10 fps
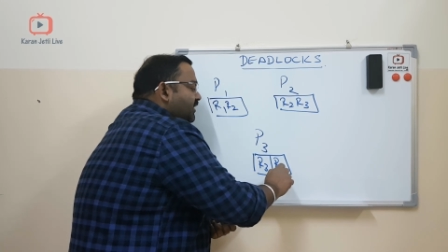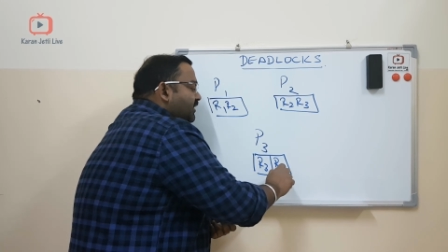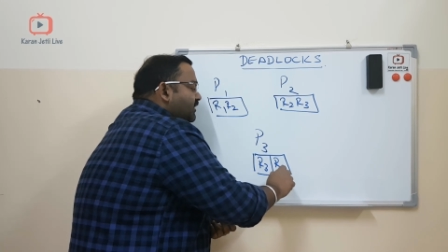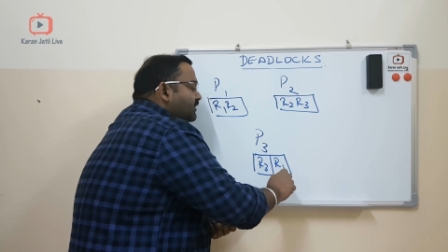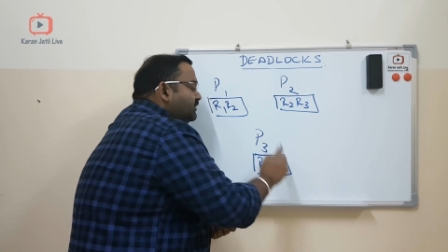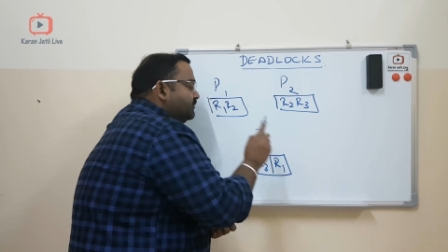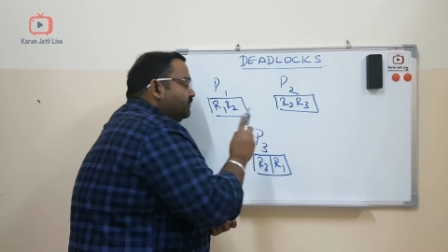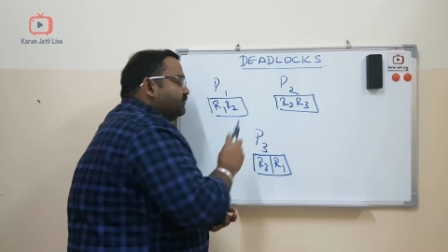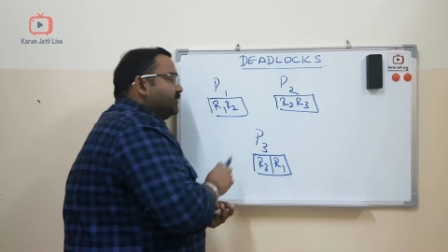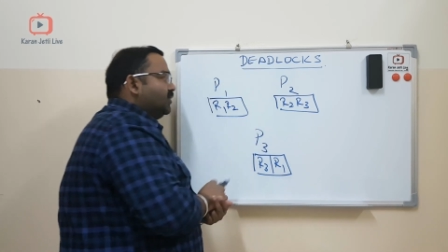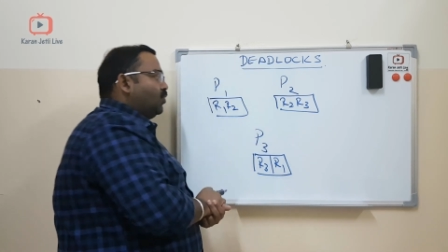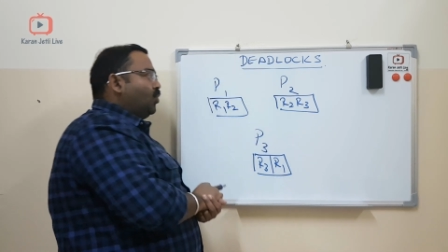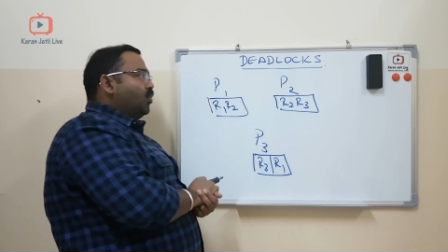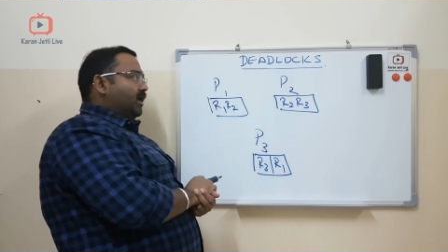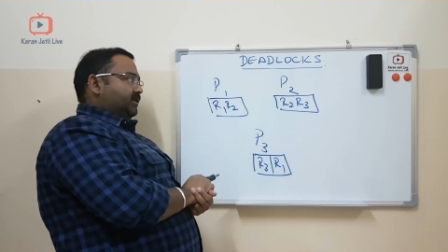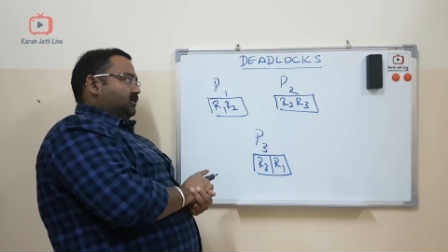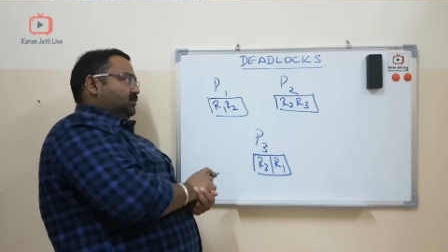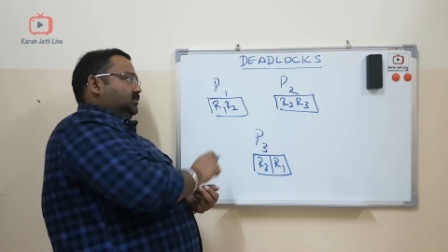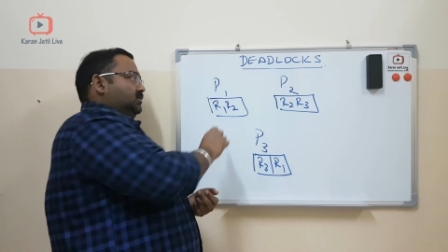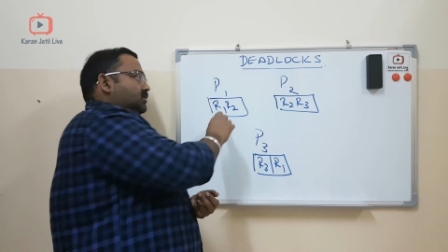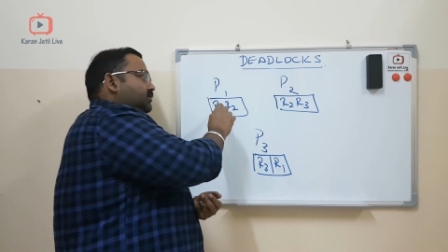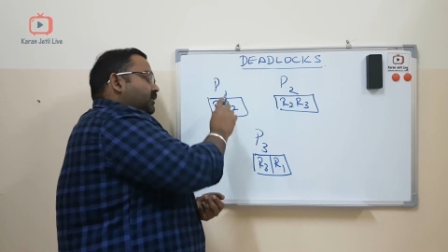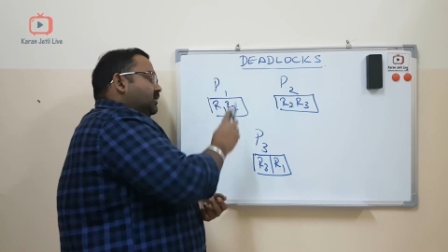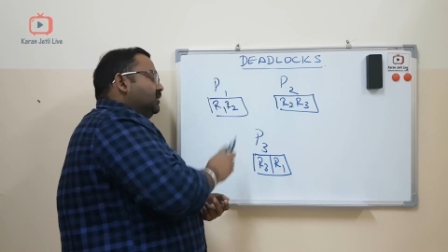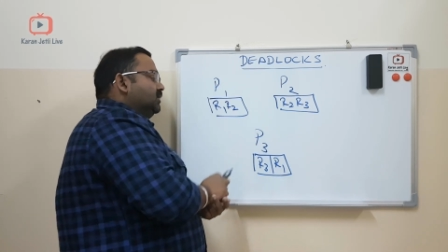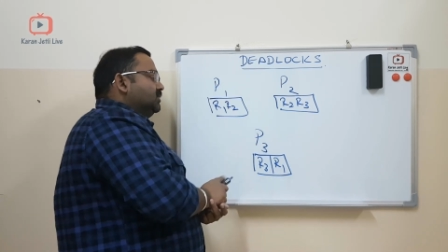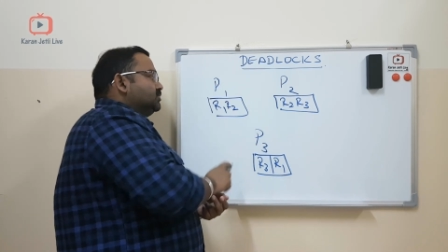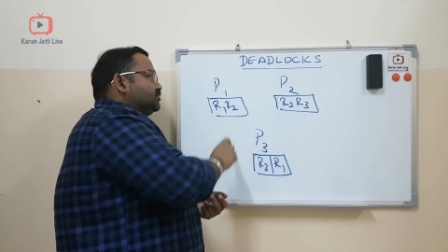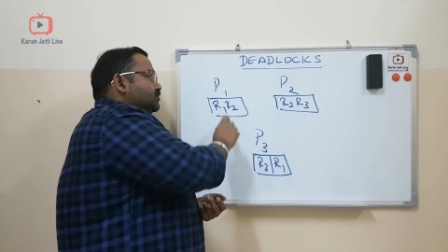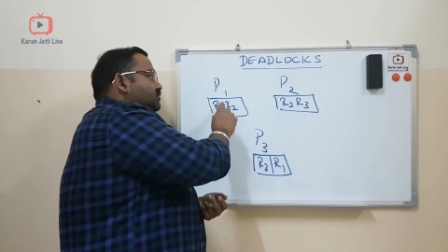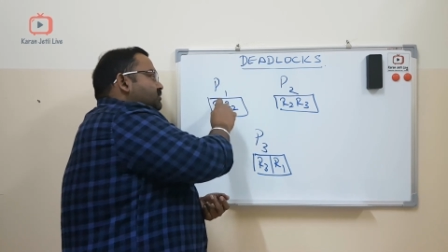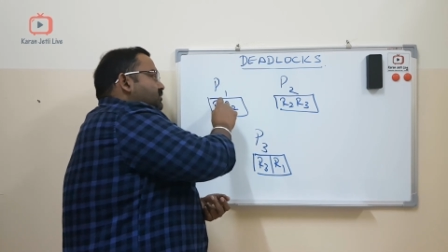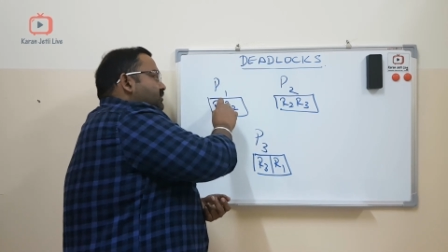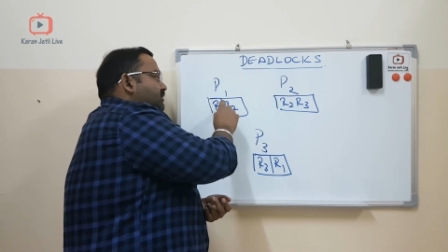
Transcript: R1. Okay, so